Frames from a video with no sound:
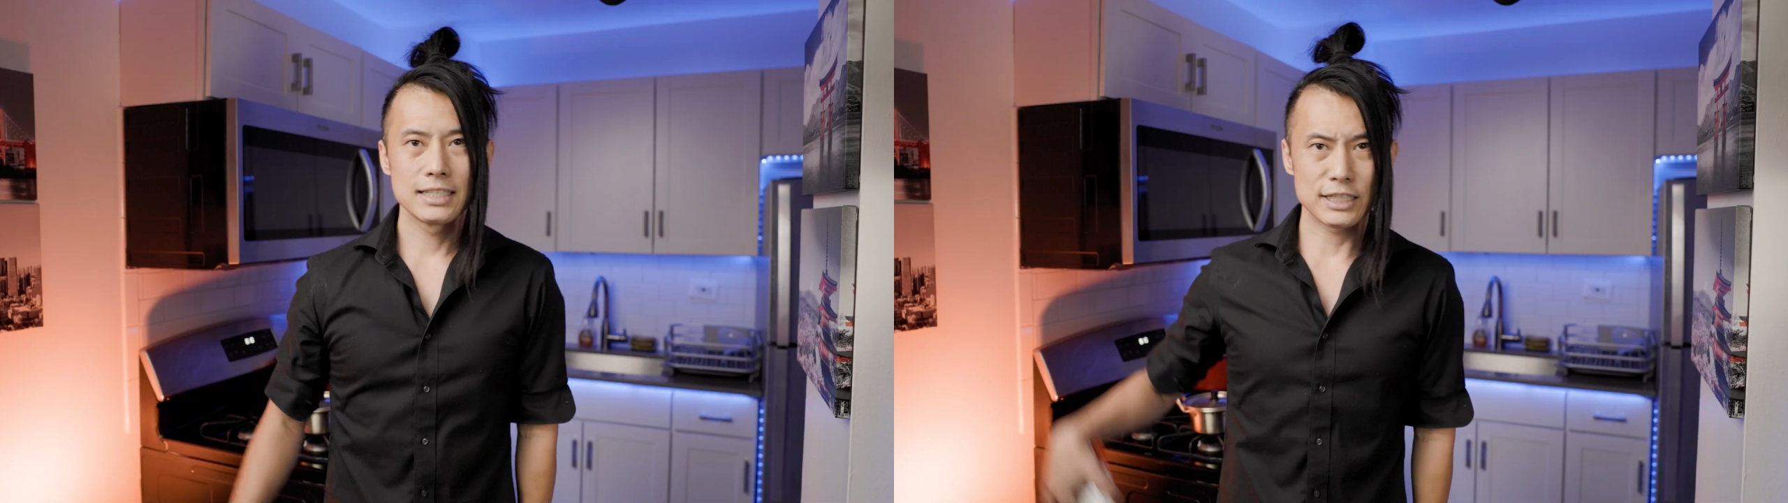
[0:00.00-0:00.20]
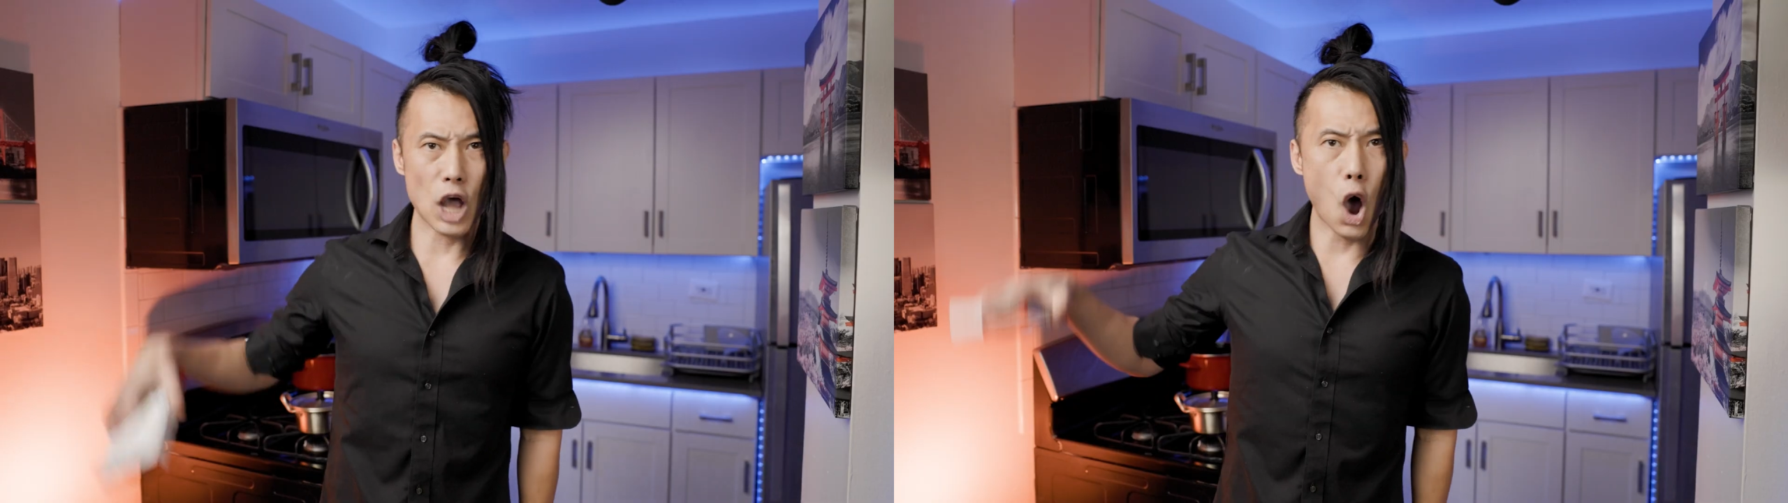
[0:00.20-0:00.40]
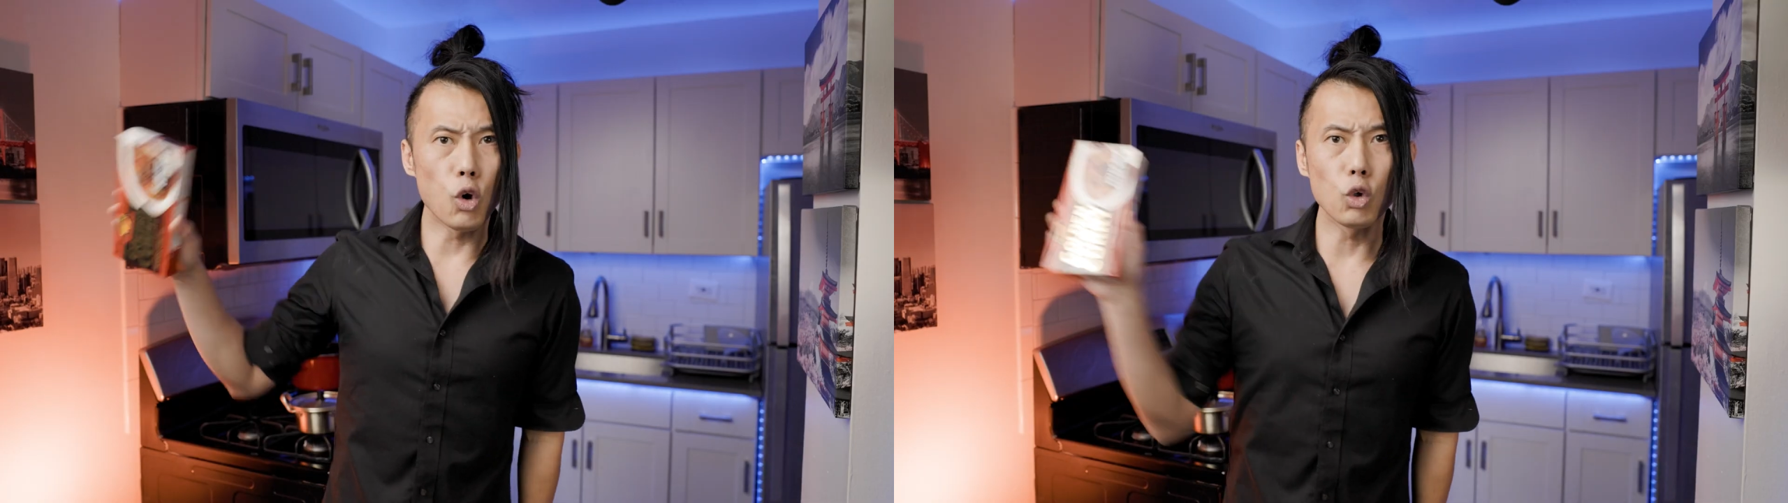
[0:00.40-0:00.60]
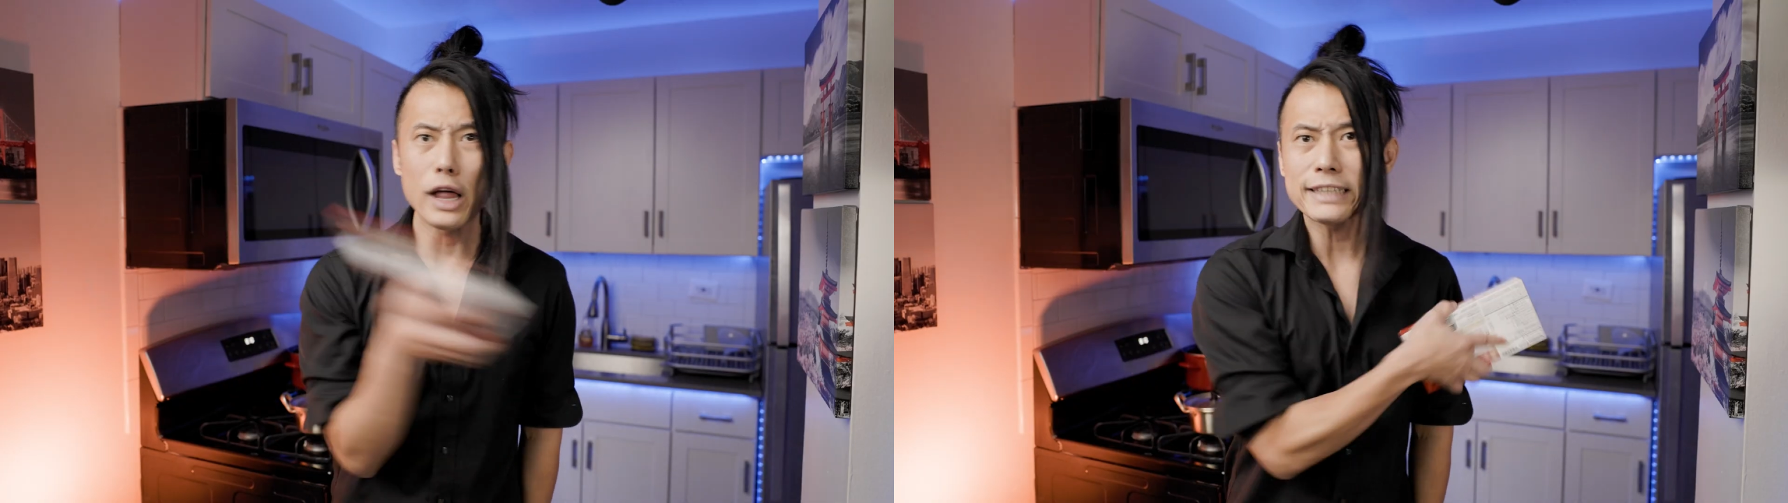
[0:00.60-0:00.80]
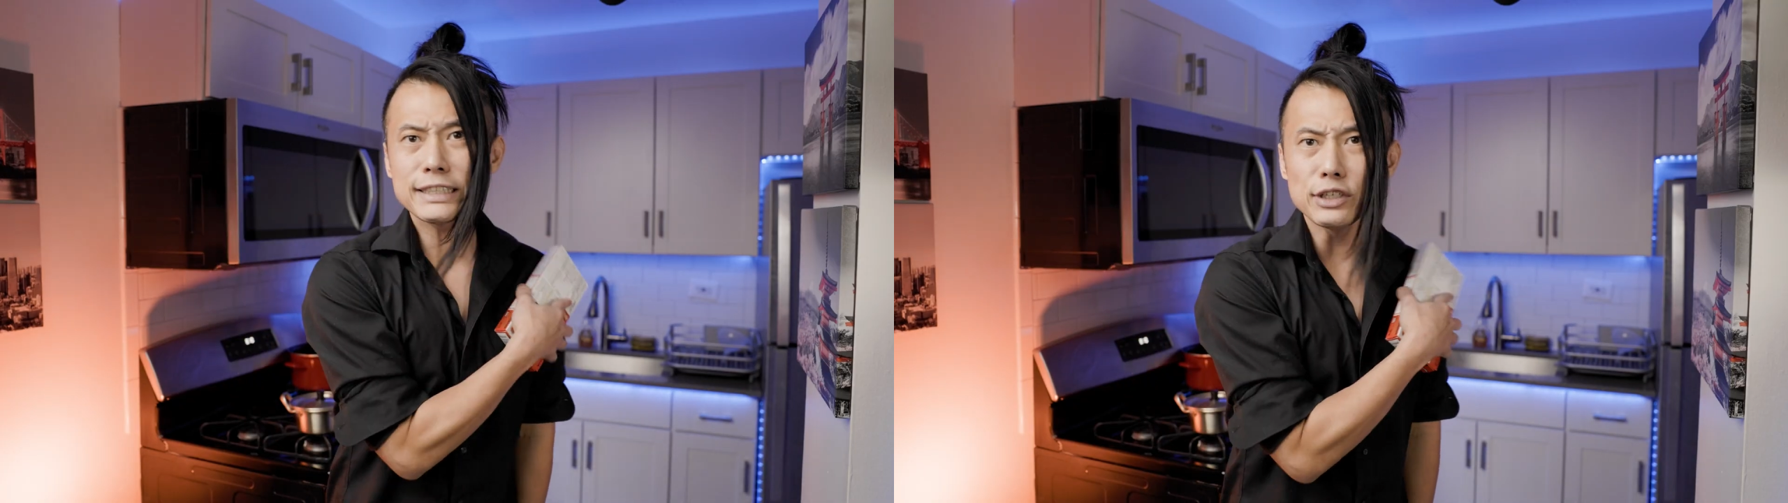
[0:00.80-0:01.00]
So
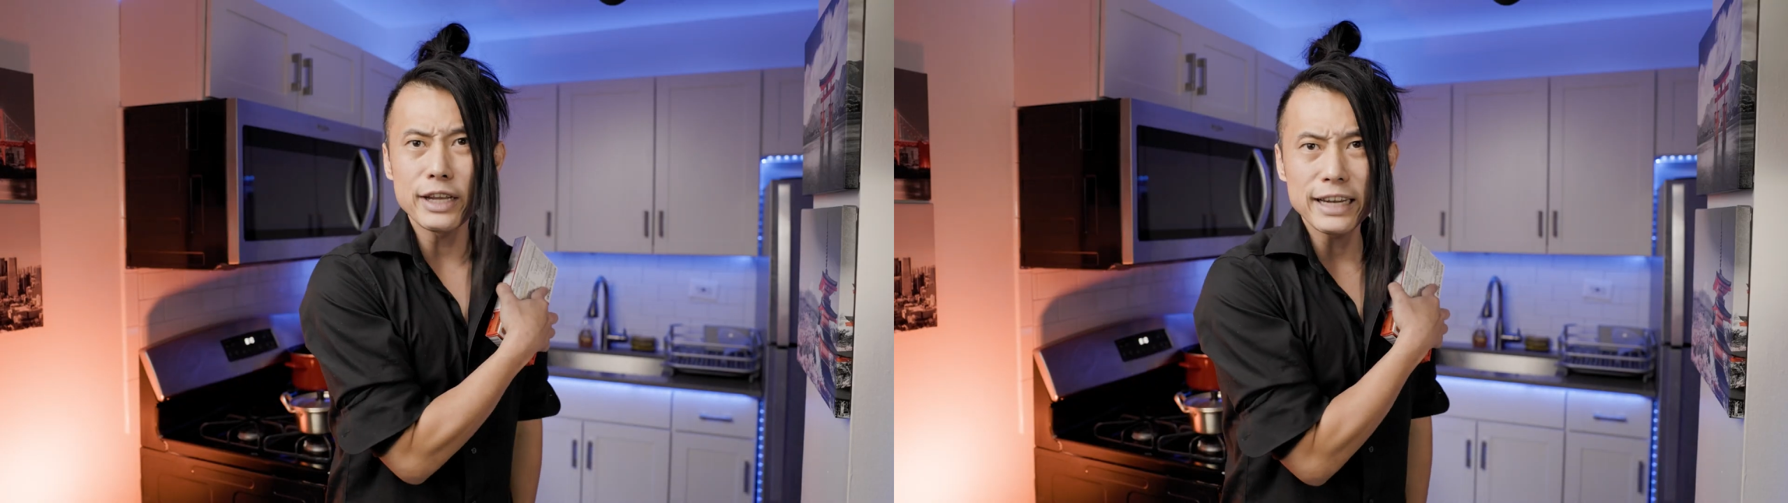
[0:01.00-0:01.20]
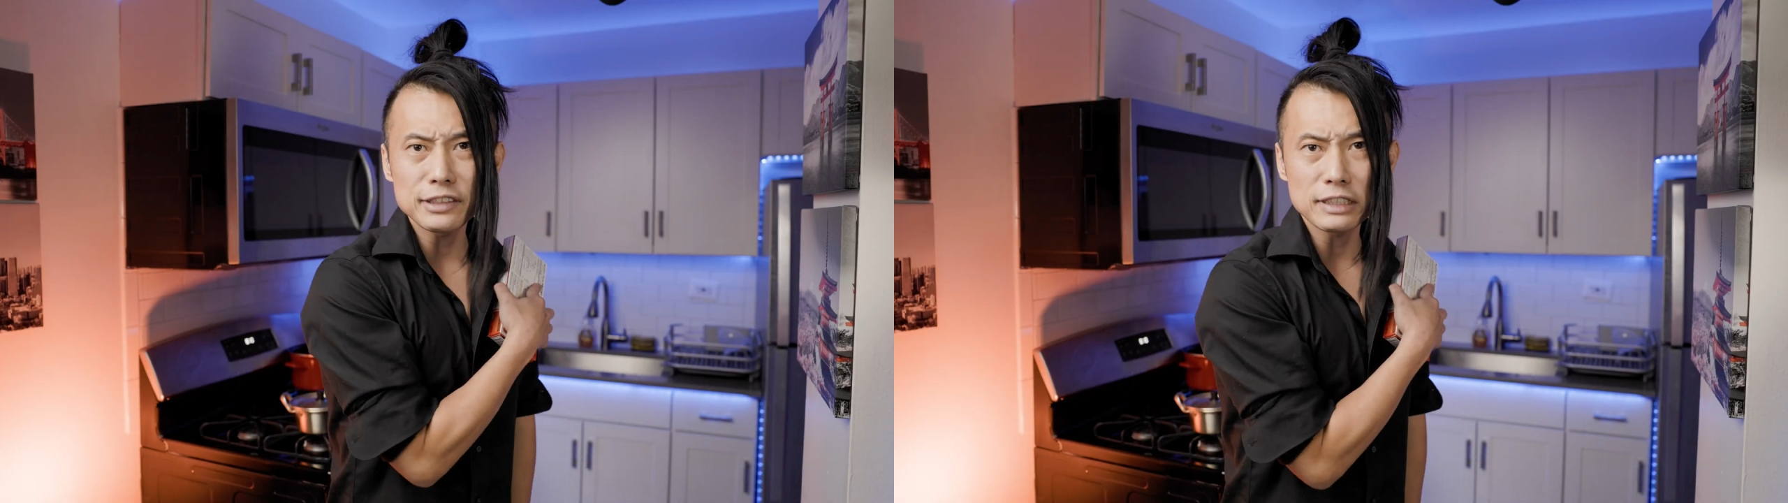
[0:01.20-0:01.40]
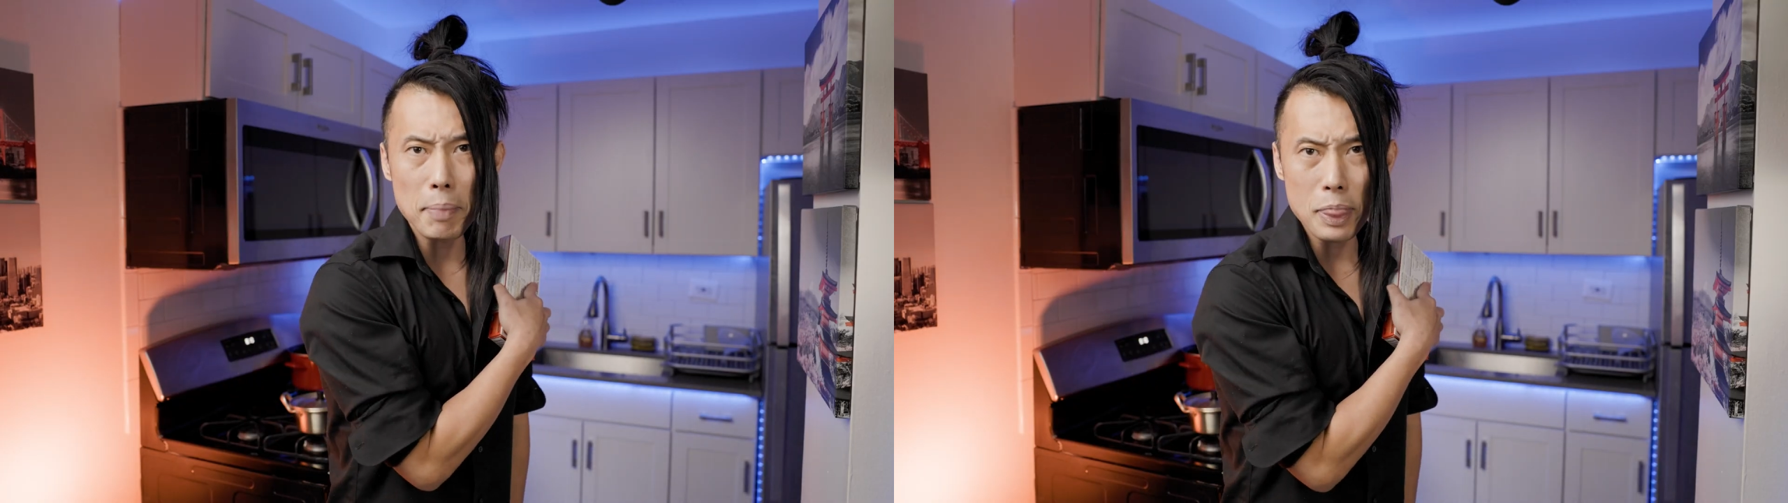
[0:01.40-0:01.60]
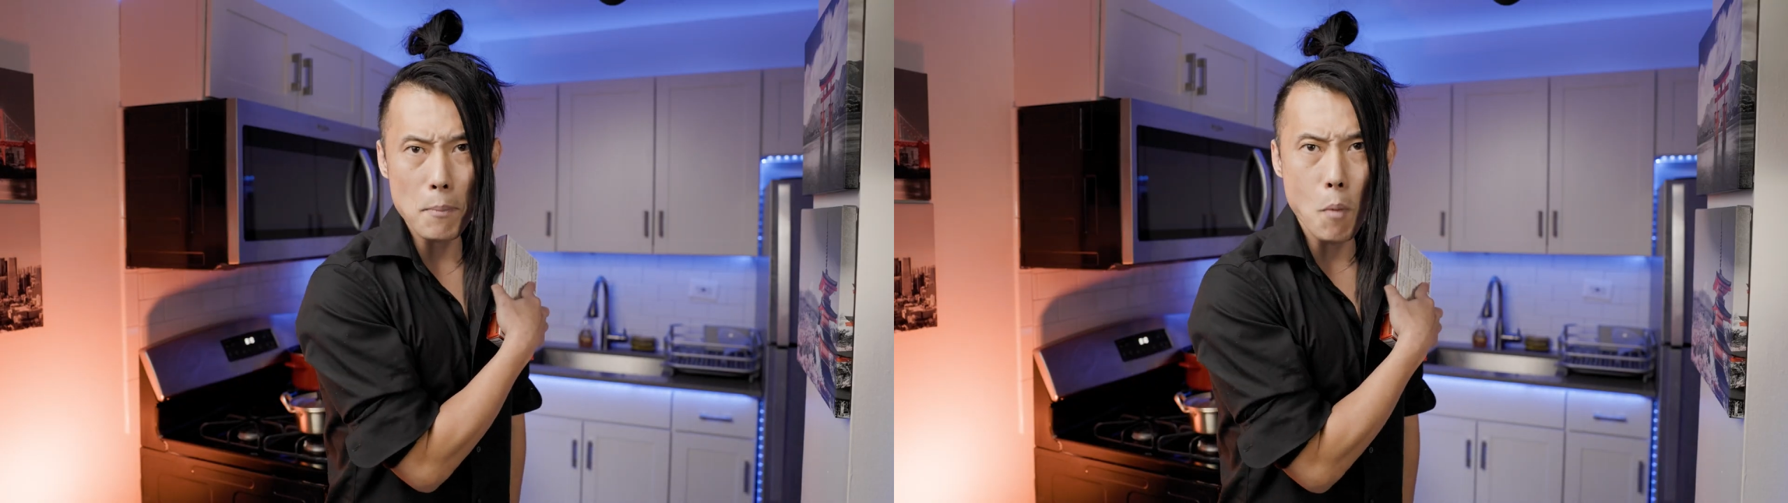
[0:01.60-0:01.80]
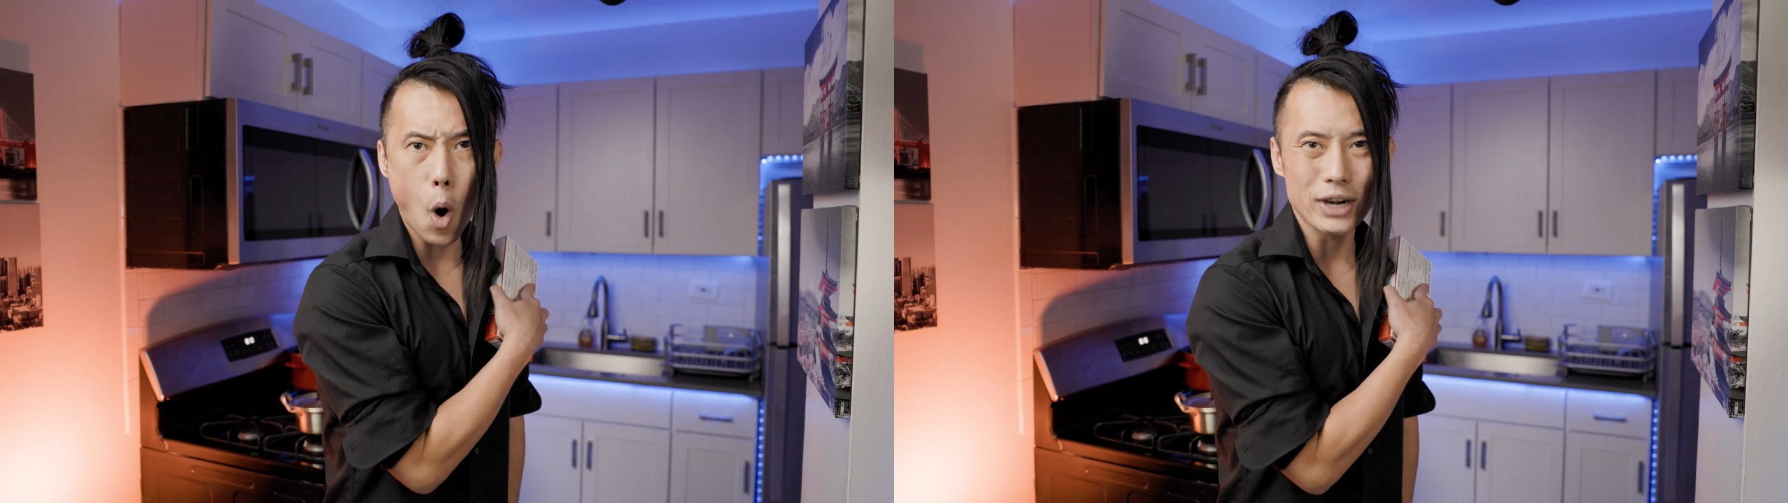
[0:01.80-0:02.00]
let's turn it into something more